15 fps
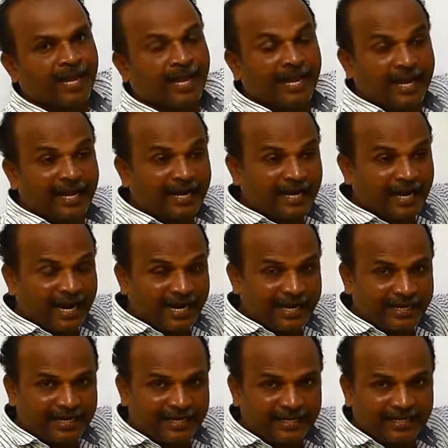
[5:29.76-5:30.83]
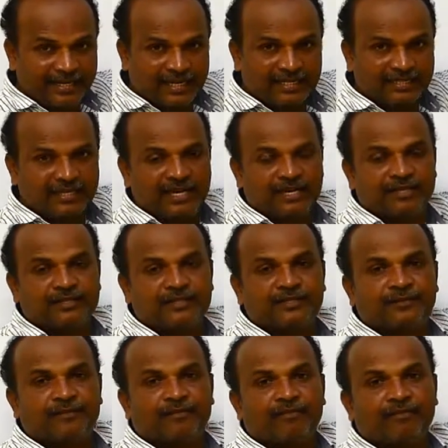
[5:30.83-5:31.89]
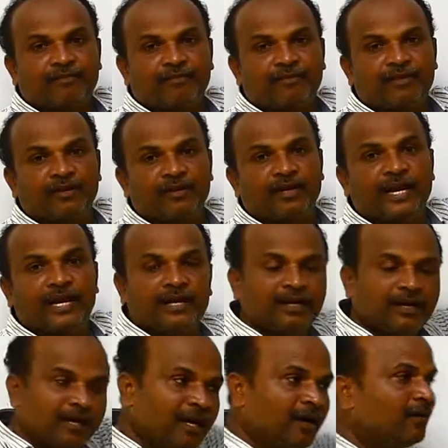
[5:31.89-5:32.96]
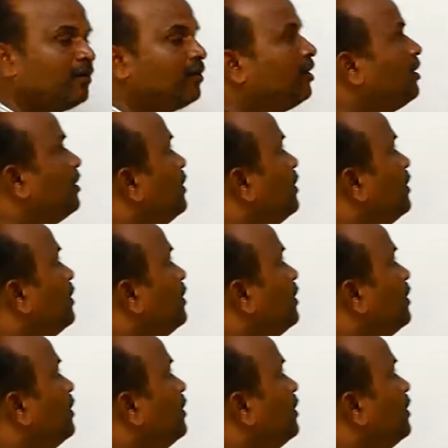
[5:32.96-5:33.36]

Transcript: n identical cells, right? Now,